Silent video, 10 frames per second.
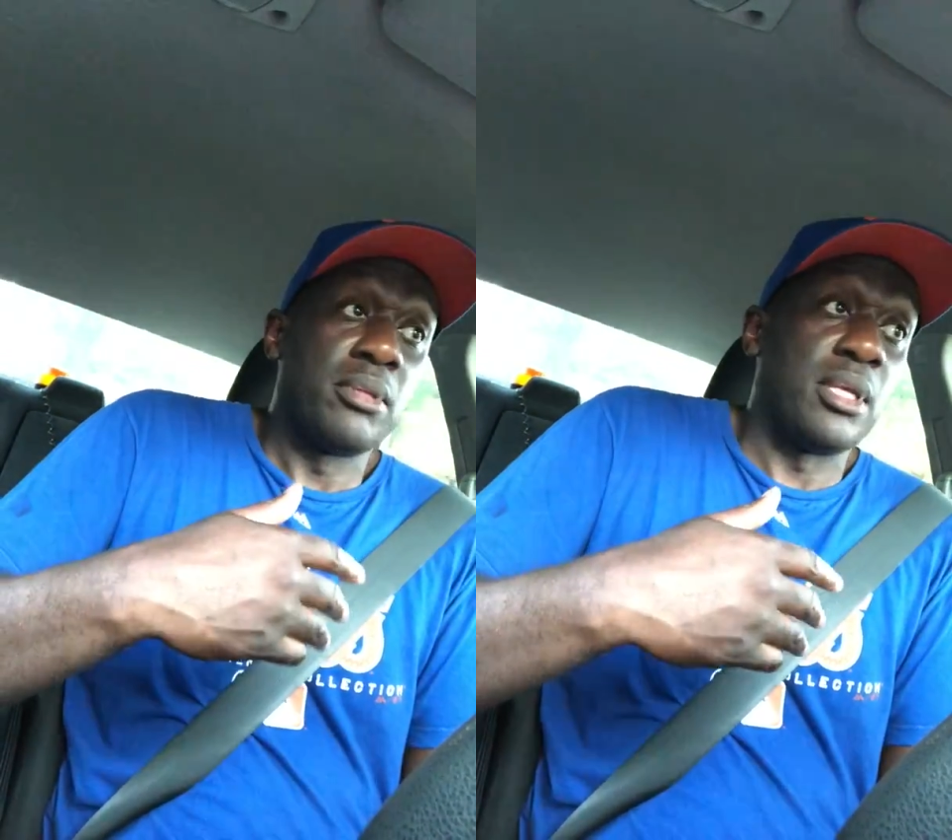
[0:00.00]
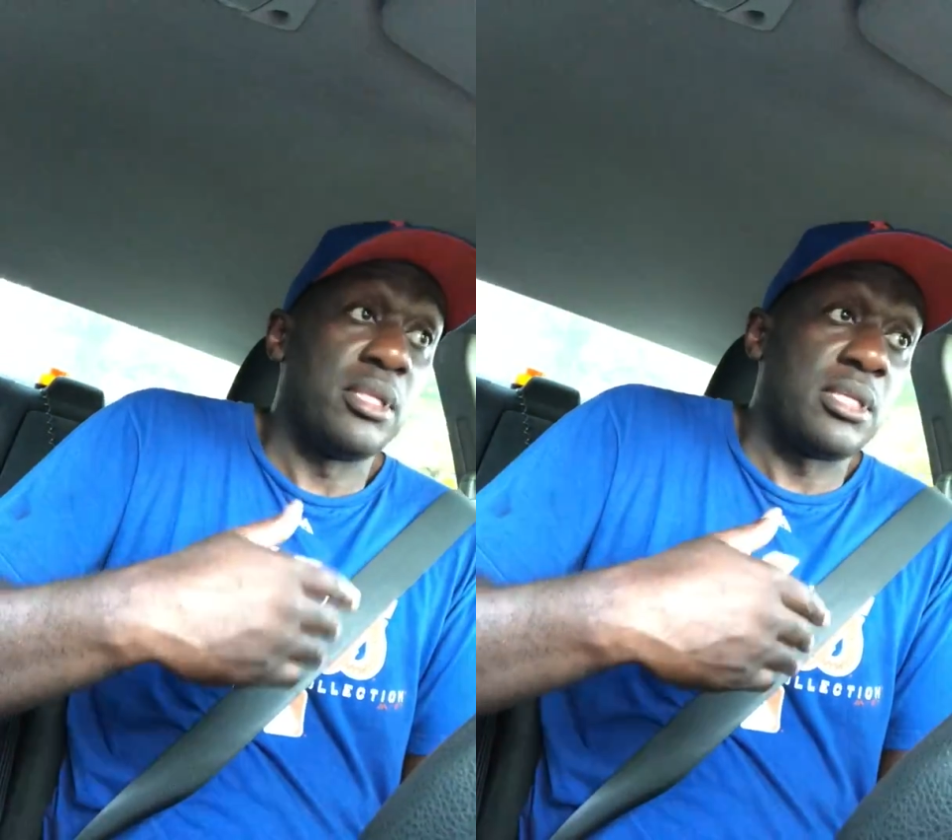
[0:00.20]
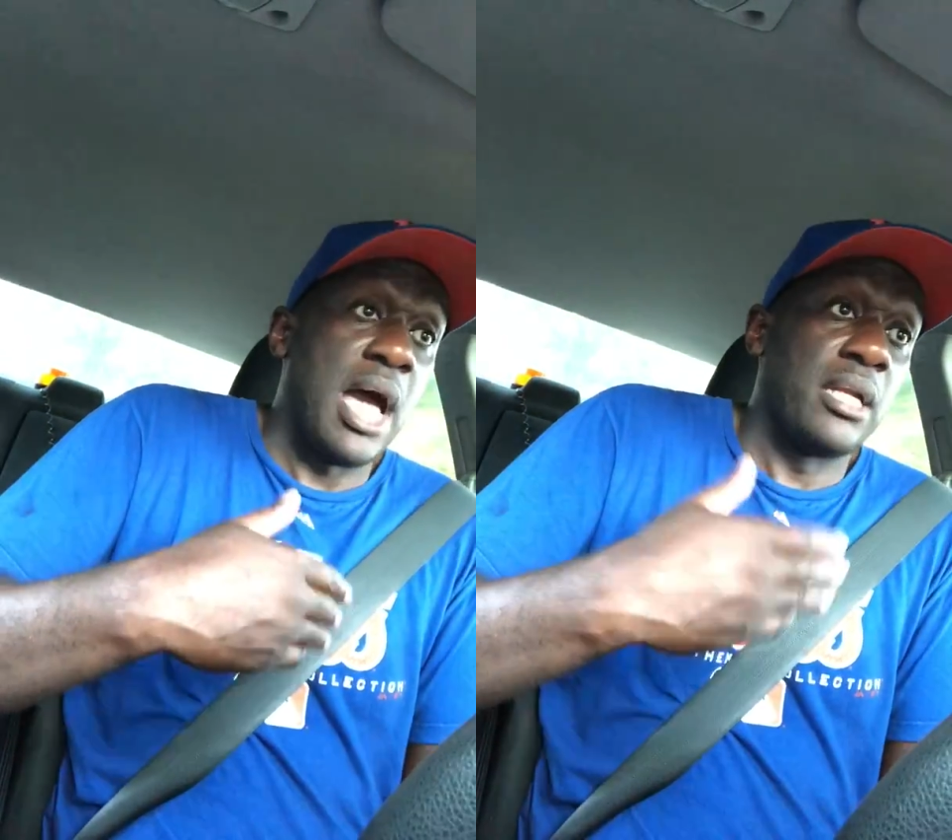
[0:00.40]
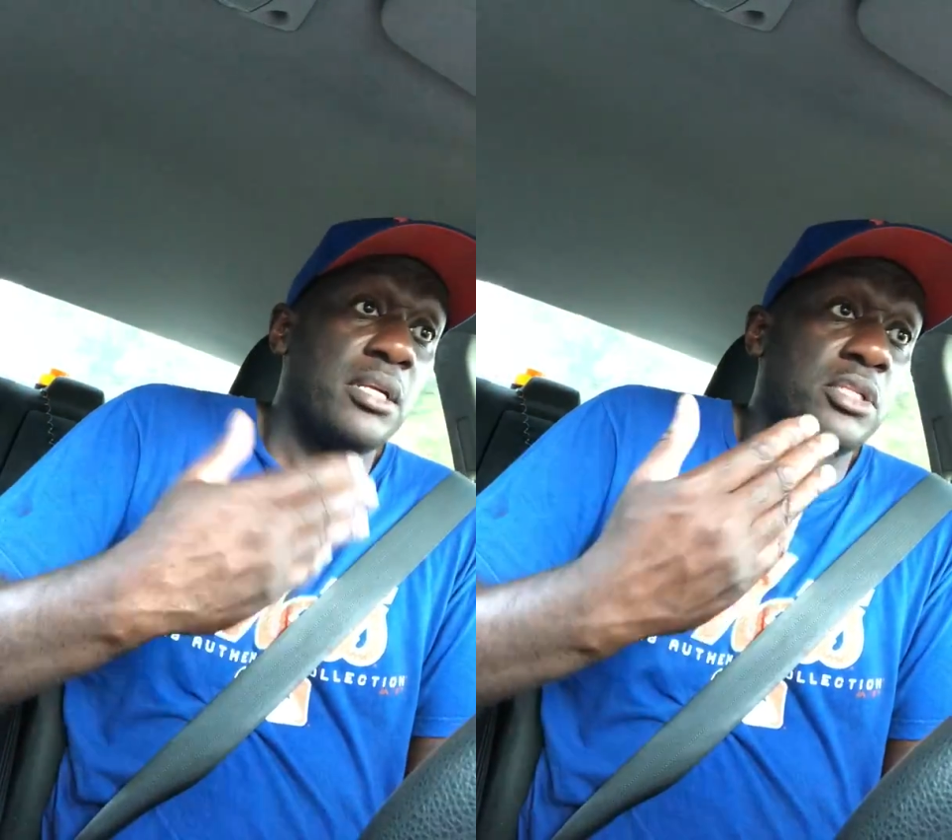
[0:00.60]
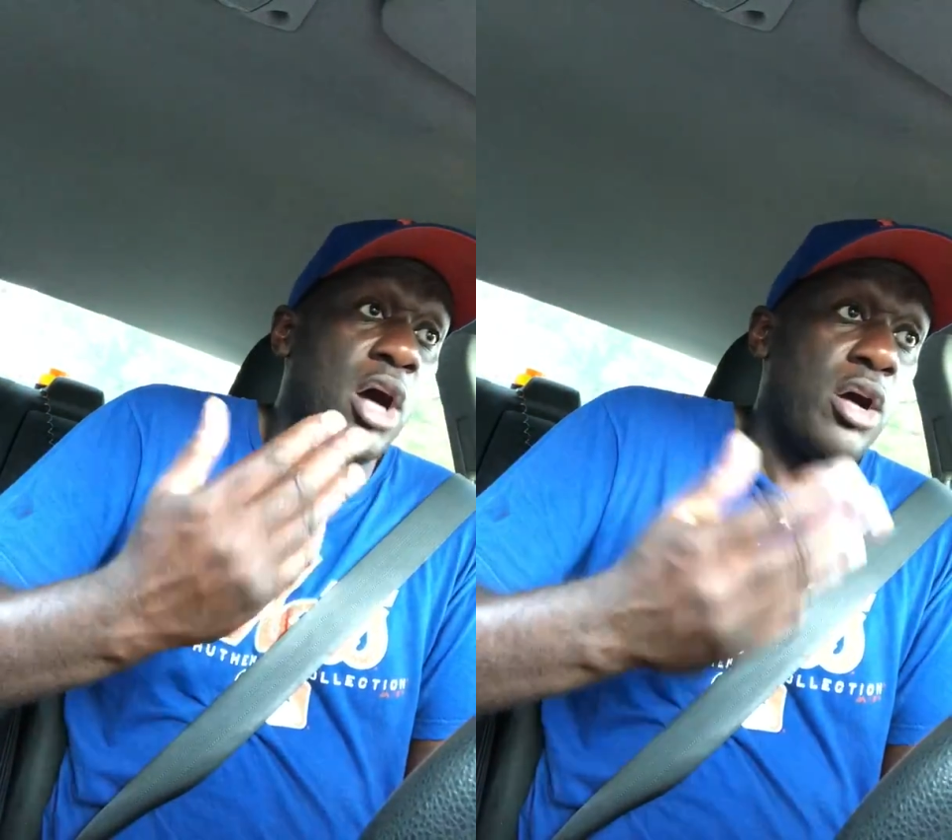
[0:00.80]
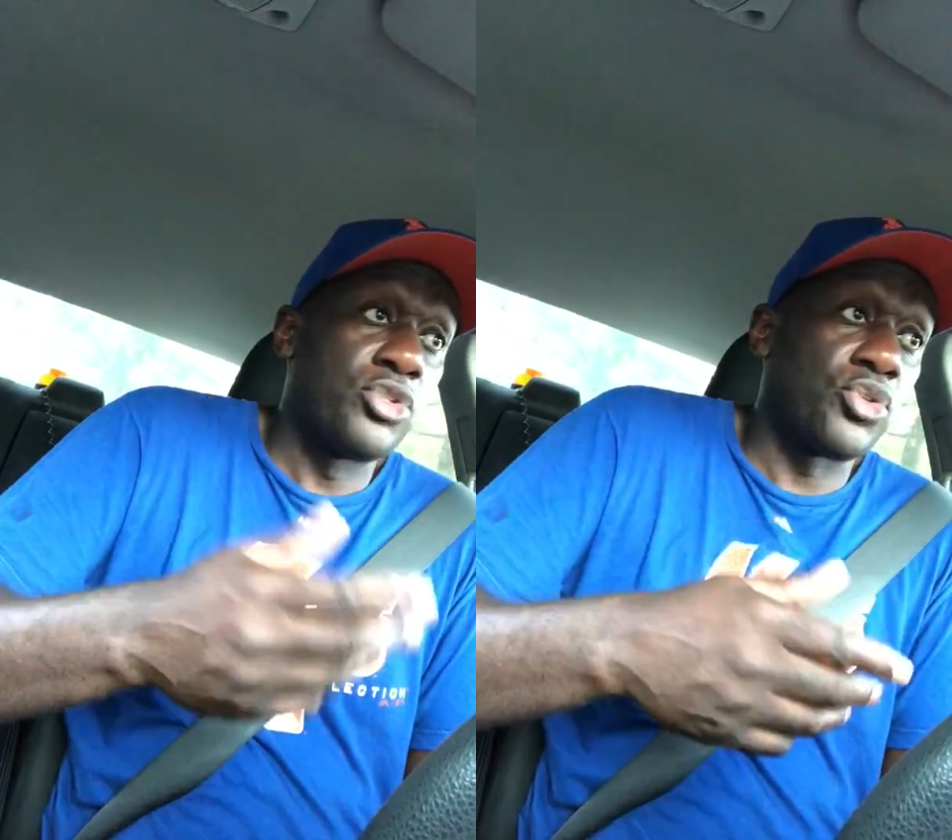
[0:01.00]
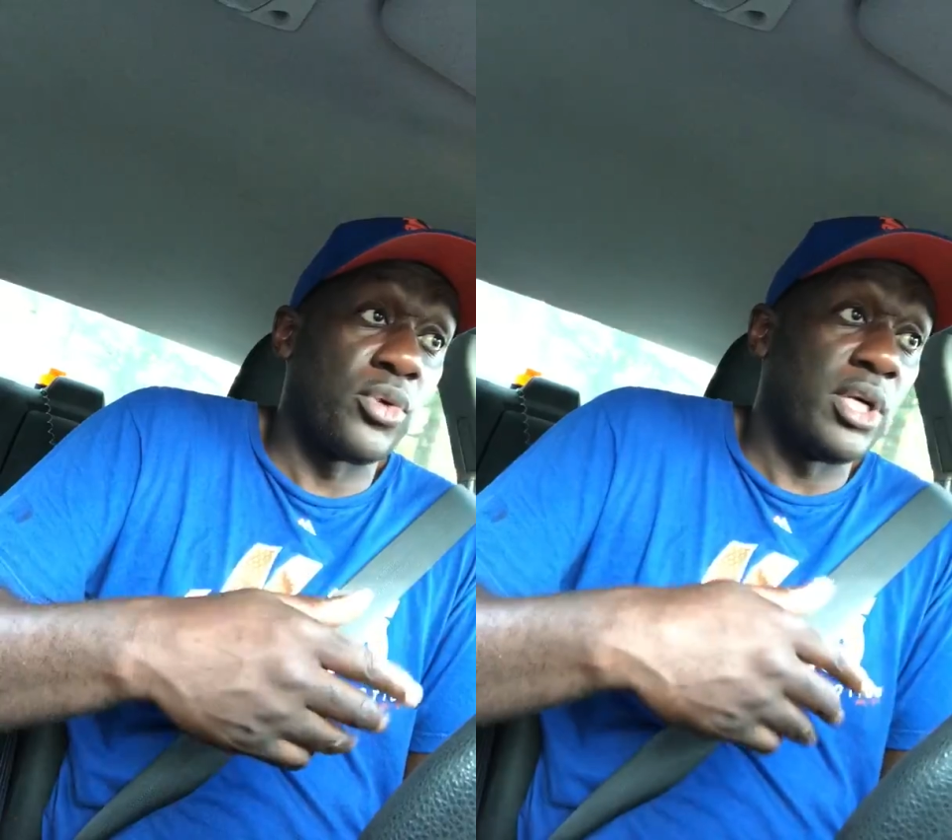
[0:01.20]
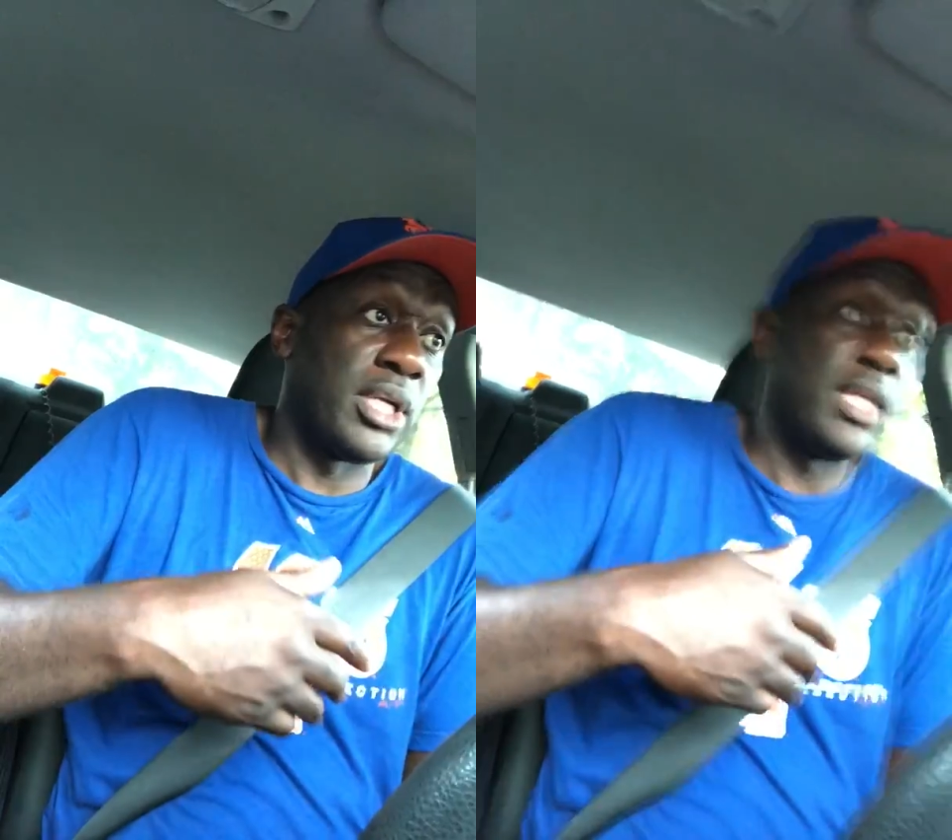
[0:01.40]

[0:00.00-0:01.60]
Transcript: he's not an adulterer.